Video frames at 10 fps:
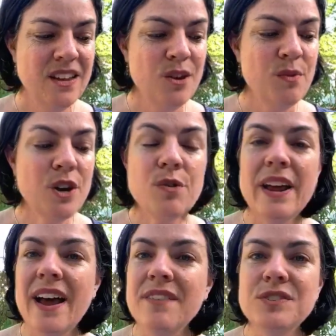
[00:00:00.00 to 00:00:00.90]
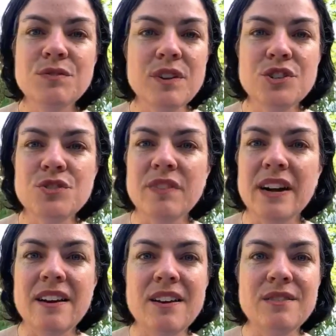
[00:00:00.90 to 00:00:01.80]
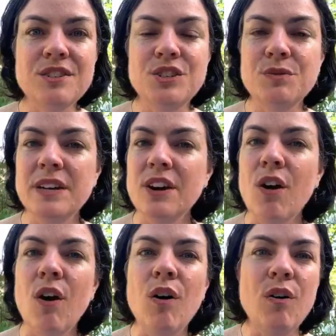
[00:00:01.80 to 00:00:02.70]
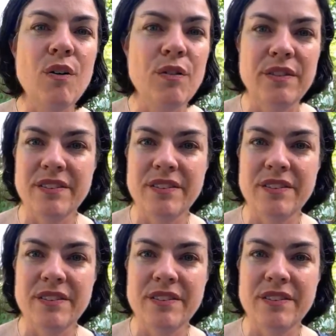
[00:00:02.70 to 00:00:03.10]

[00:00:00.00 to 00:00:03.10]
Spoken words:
We don't have to rush around doing all the